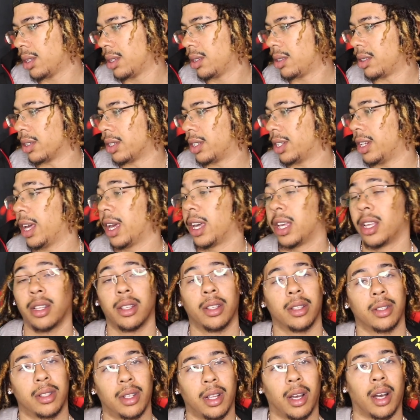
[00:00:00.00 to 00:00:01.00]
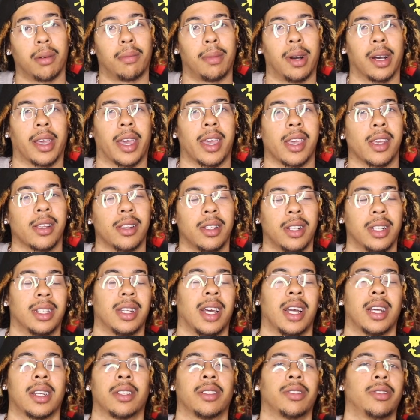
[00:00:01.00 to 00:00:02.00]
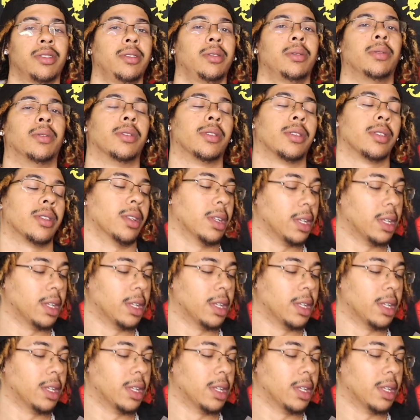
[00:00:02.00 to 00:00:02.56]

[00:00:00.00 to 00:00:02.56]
so today, talking about canceling Dr. Seuss.